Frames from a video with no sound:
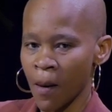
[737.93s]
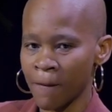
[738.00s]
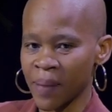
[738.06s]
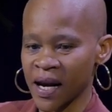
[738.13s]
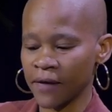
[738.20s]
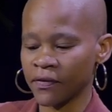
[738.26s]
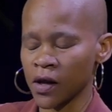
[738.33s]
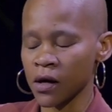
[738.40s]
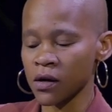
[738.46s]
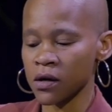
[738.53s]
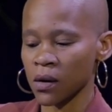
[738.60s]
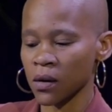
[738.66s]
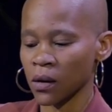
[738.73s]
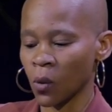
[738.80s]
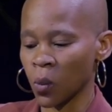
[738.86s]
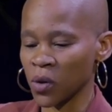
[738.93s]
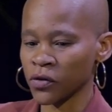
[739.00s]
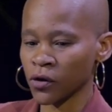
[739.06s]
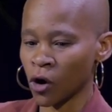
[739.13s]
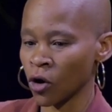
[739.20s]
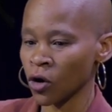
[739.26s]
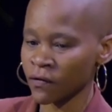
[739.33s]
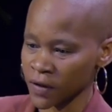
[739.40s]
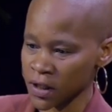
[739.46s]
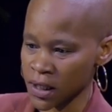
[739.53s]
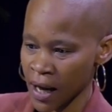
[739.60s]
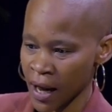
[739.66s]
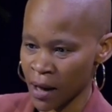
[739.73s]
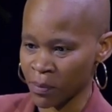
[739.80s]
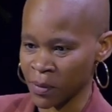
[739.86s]
But I think with
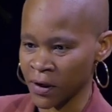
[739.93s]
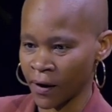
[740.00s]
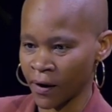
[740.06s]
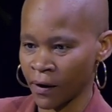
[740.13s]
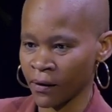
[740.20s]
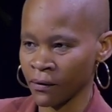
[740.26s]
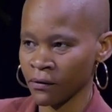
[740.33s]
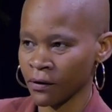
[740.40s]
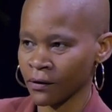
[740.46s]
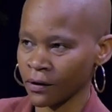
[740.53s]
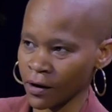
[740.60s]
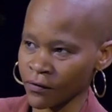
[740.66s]
COVID happening,